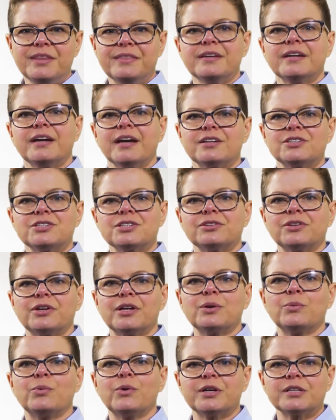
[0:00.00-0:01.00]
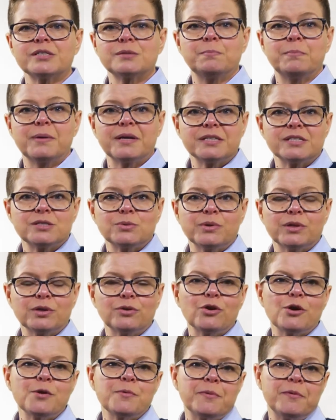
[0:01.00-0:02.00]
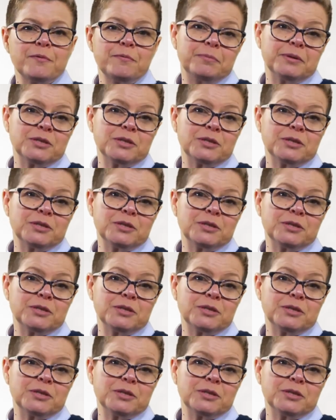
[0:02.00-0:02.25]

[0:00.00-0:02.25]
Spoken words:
think action learning works best with a group of